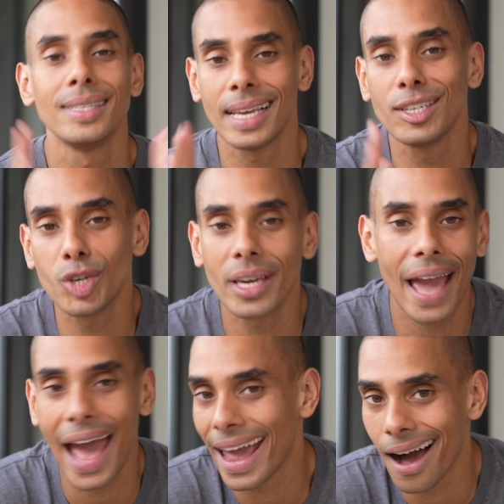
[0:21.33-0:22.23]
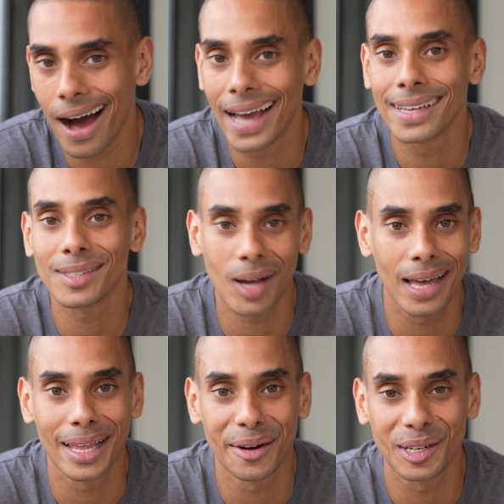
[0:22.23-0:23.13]
Teaching AI
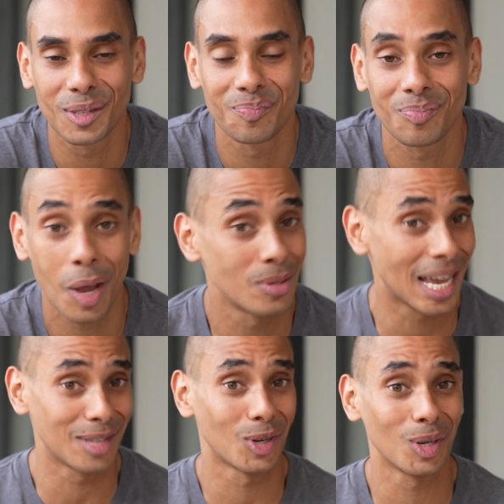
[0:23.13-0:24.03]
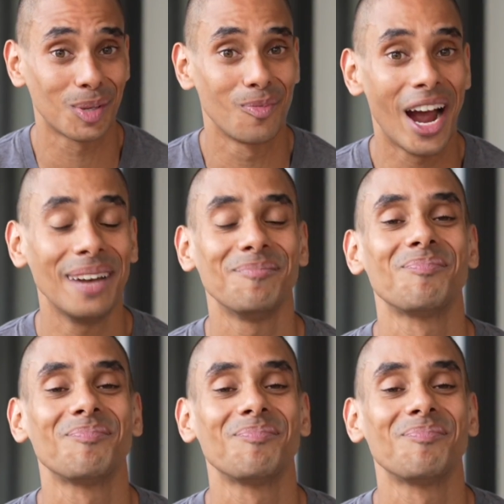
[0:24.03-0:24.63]
sign language. Sounds awesome, right?